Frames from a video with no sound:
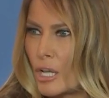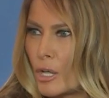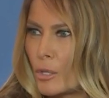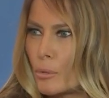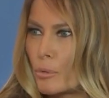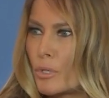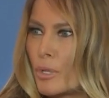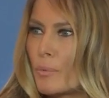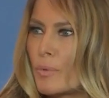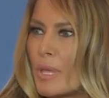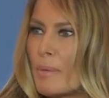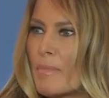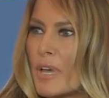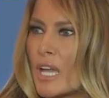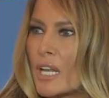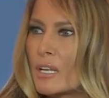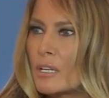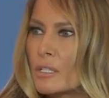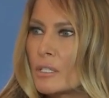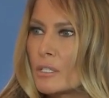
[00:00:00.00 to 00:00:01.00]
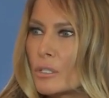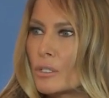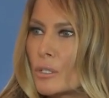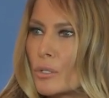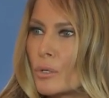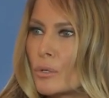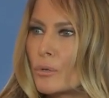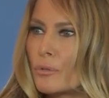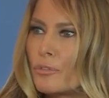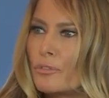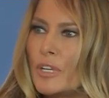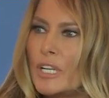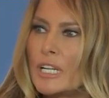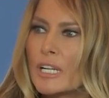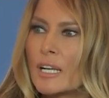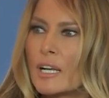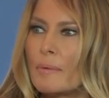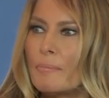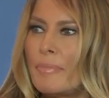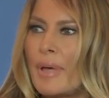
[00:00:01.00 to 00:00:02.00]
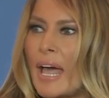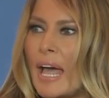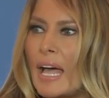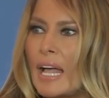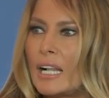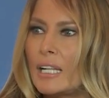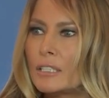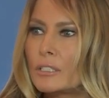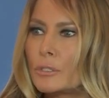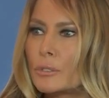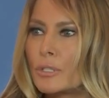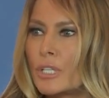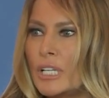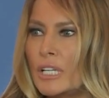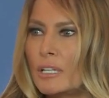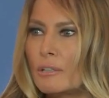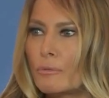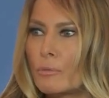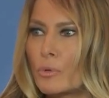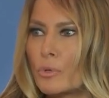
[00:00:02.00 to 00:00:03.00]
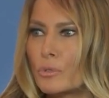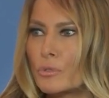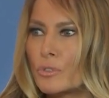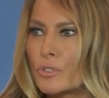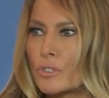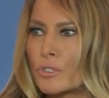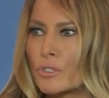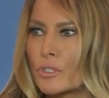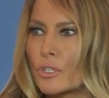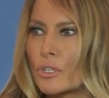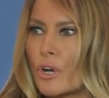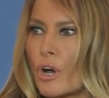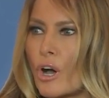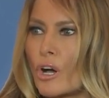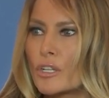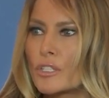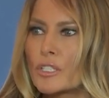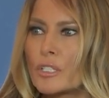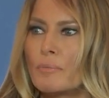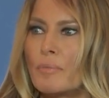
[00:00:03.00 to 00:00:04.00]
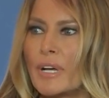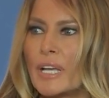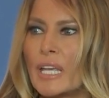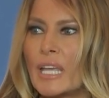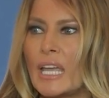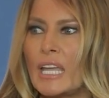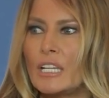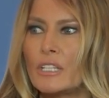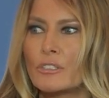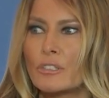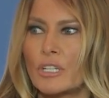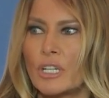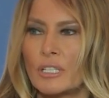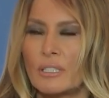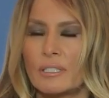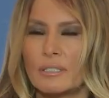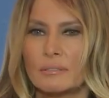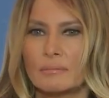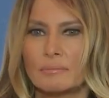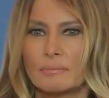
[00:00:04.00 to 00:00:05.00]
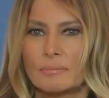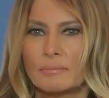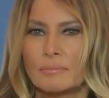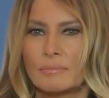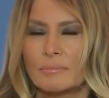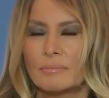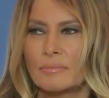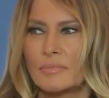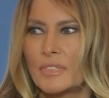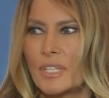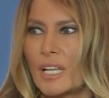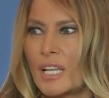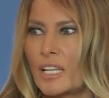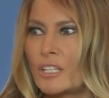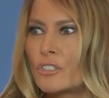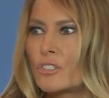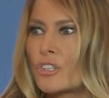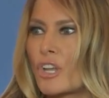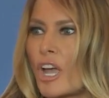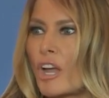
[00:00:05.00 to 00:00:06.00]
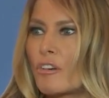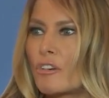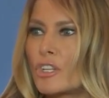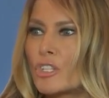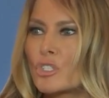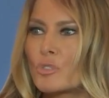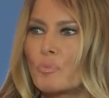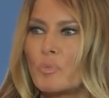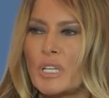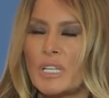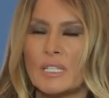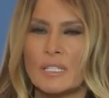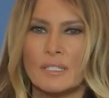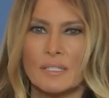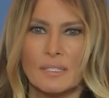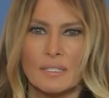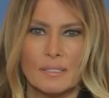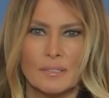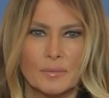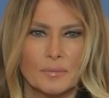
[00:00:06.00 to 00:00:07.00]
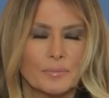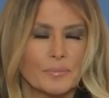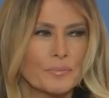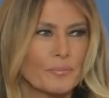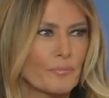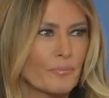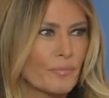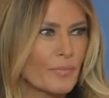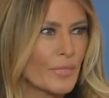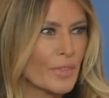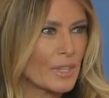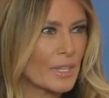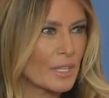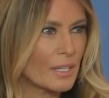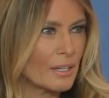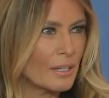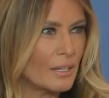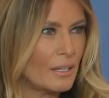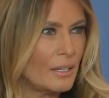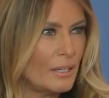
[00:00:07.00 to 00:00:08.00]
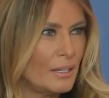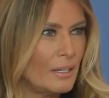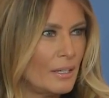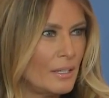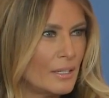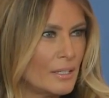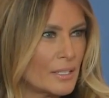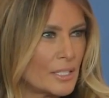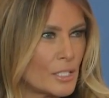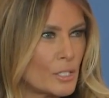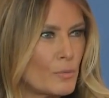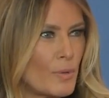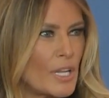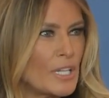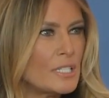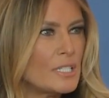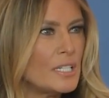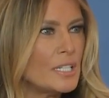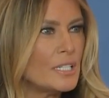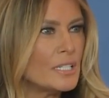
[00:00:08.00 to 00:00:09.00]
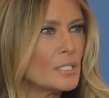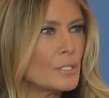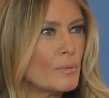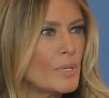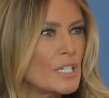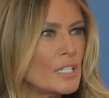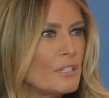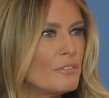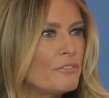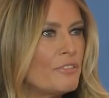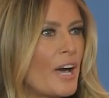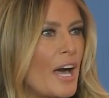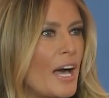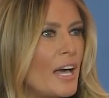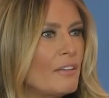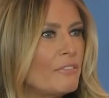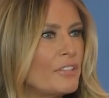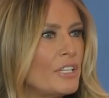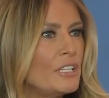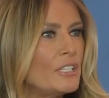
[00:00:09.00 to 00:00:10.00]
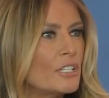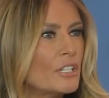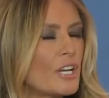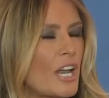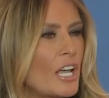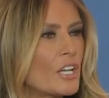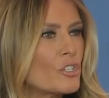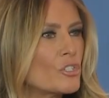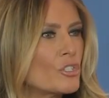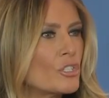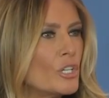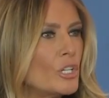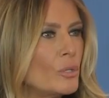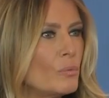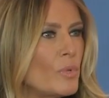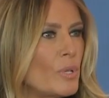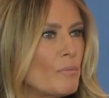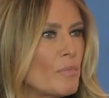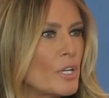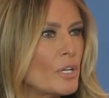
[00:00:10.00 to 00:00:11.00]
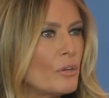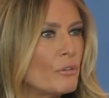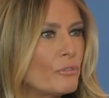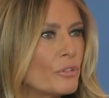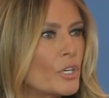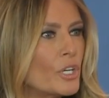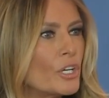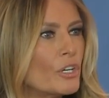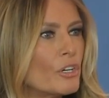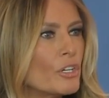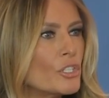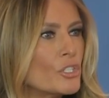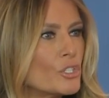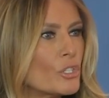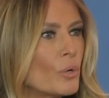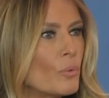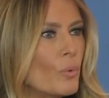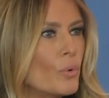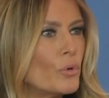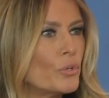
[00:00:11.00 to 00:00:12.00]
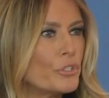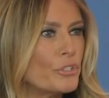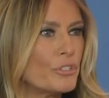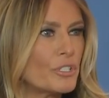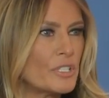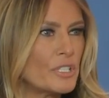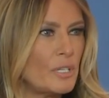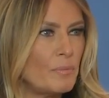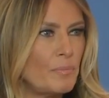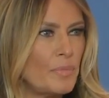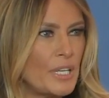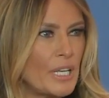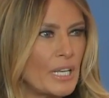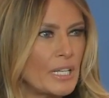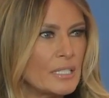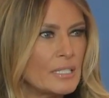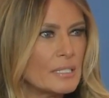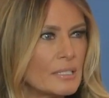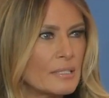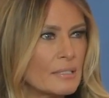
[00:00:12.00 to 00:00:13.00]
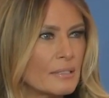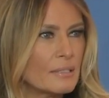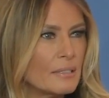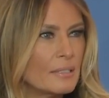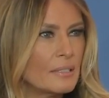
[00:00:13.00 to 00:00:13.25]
To the women who feel compelled to heal wounds caused by hatred and cherish peace. The 2025 International Women of Courage Award recipients